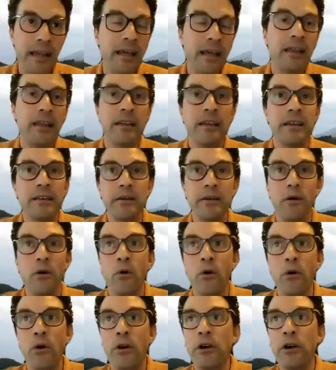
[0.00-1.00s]
any,
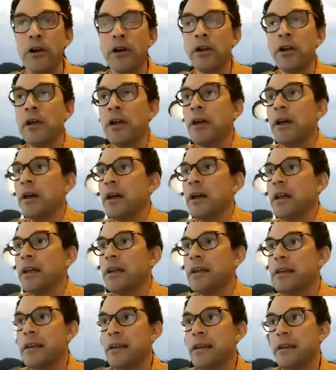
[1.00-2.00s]
or
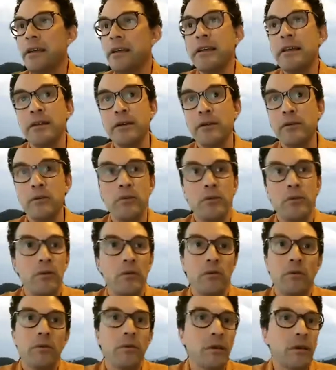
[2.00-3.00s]
he
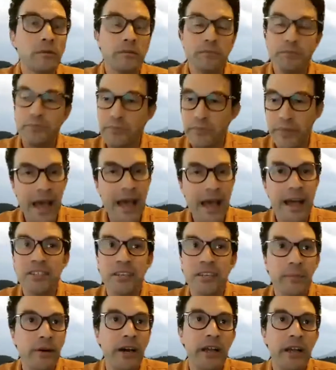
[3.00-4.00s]
had
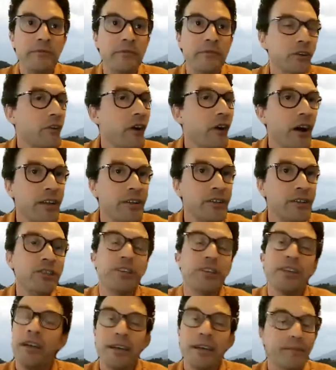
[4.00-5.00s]
some kind of a
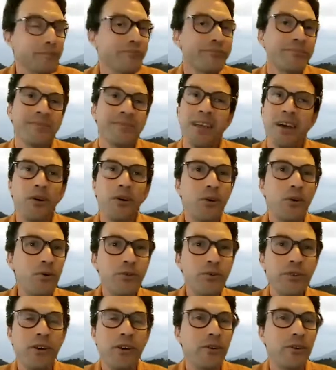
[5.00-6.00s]
grudge. Who
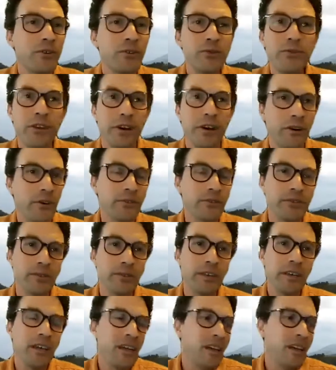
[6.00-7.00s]
know? Who knows?
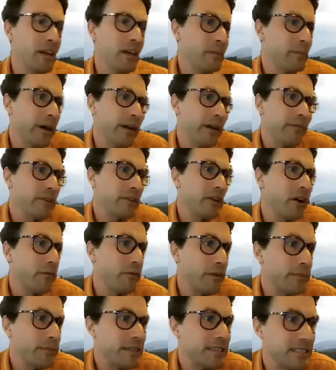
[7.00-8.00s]
But you know,
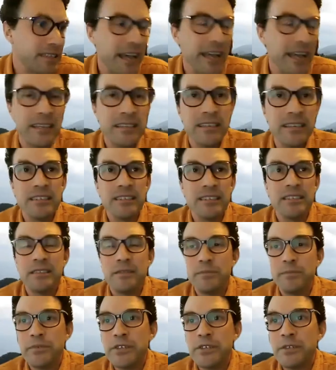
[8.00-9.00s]
from a scientist's
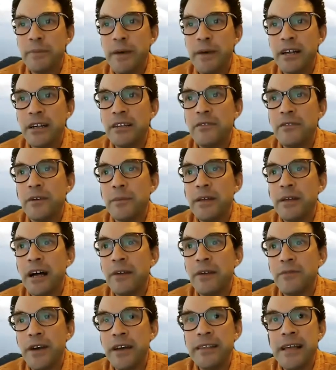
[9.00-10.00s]
perspective, I mean, I
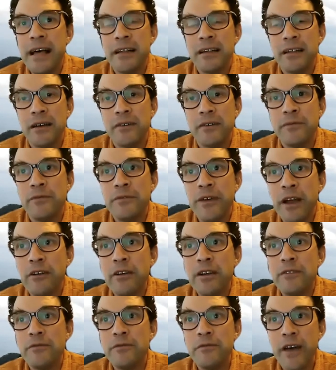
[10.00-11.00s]
find that a
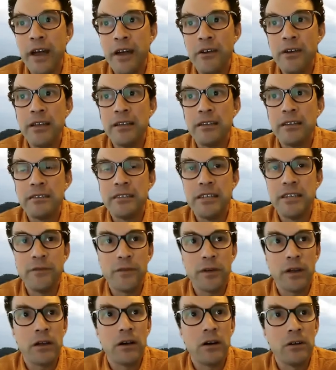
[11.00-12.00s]
very, very
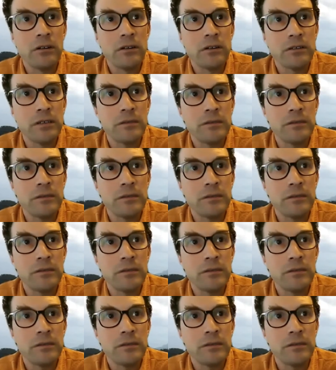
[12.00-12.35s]
difficult